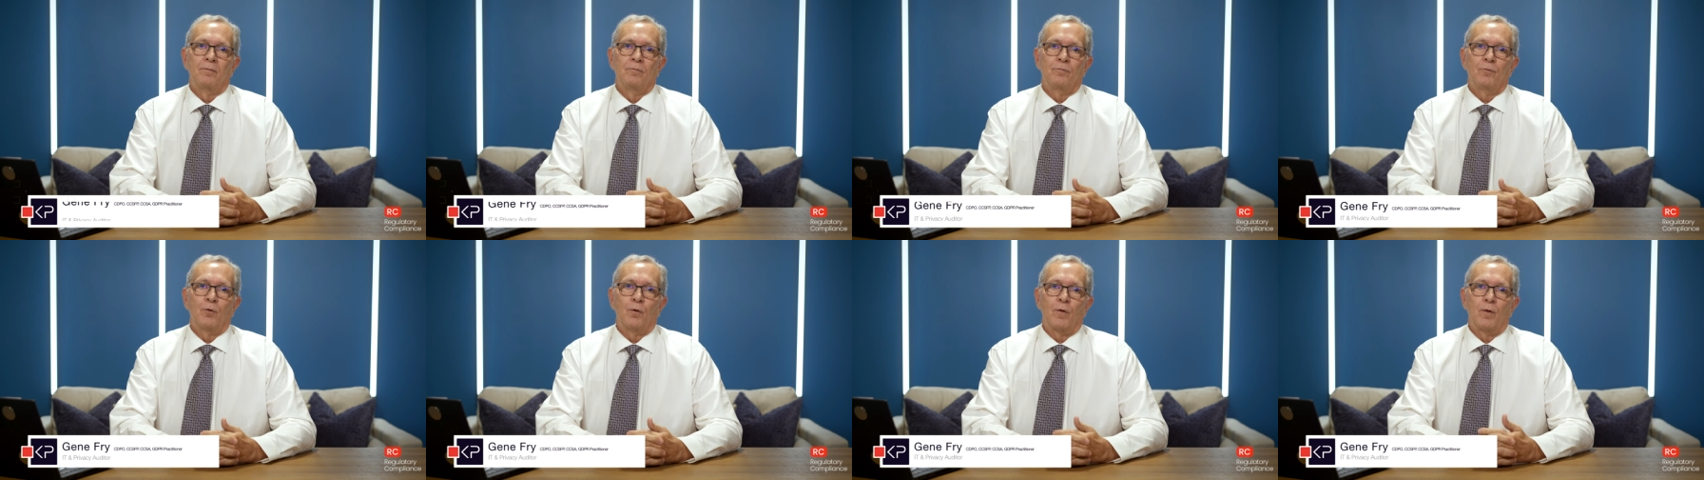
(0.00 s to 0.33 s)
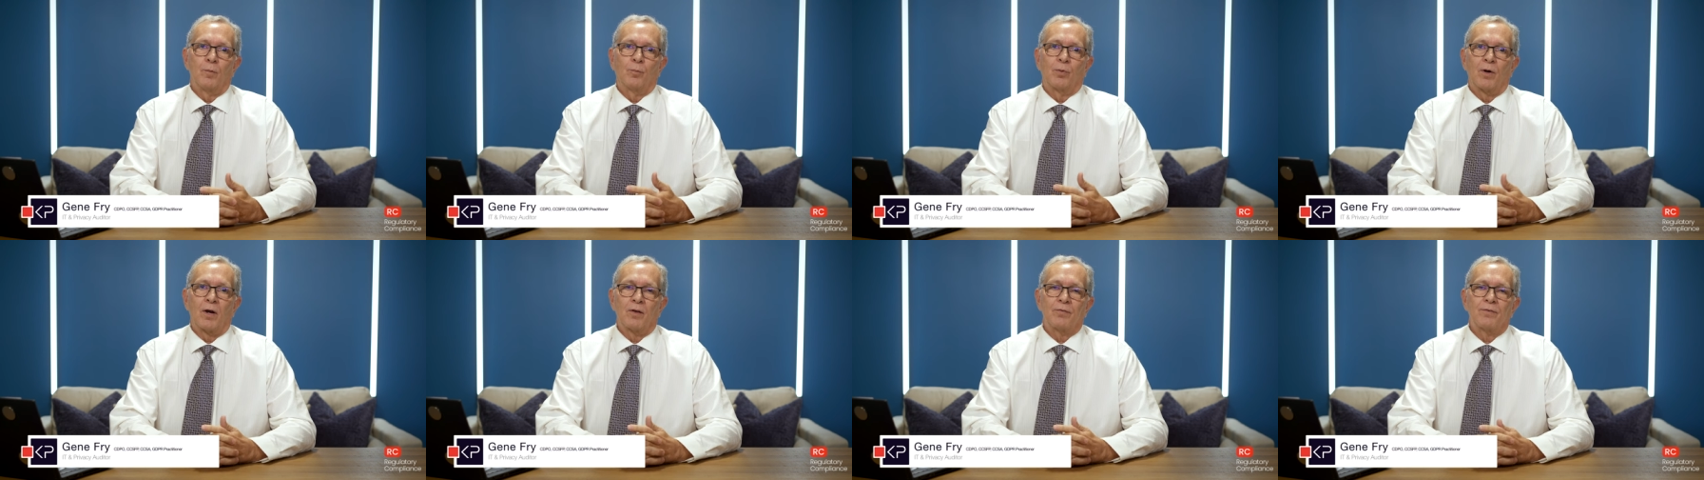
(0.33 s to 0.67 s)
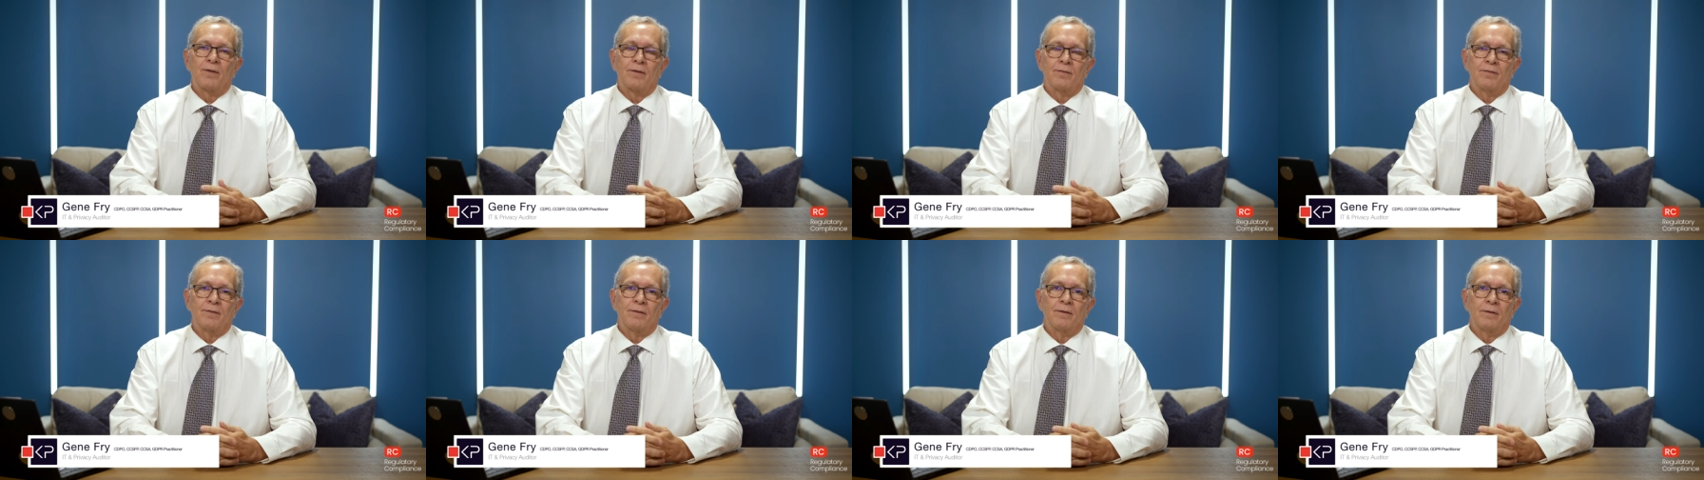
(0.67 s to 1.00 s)
for the
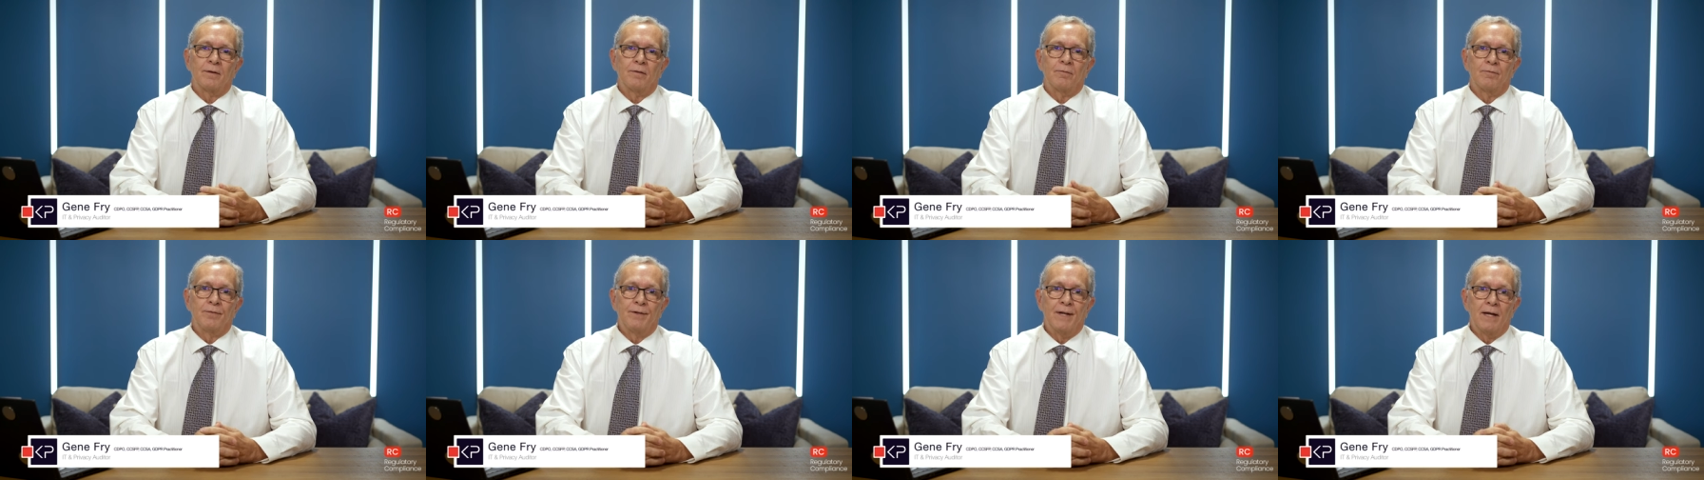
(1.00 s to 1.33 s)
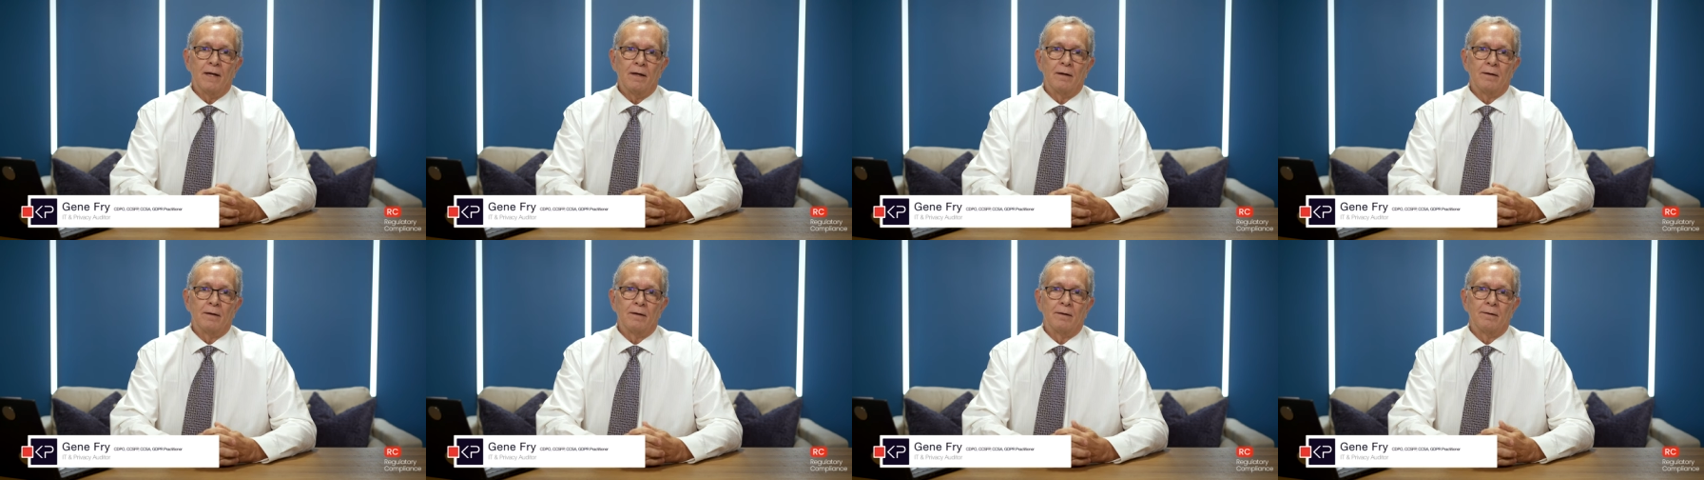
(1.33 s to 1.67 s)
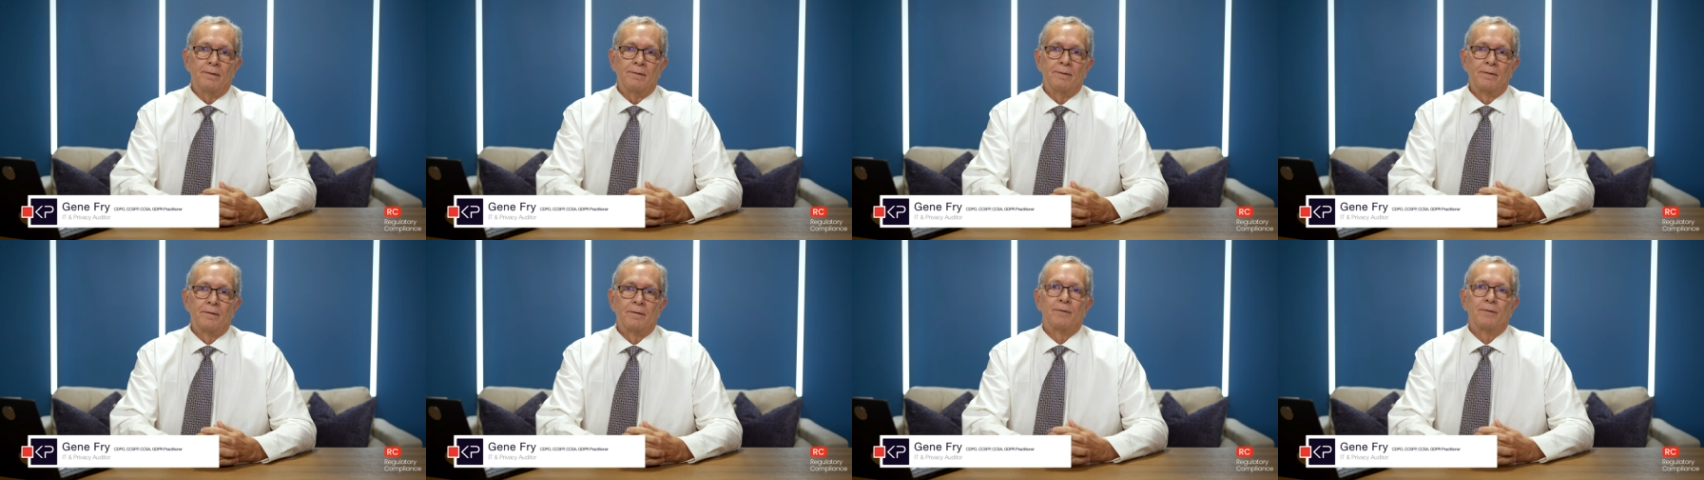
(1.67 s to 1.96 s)
processing of data.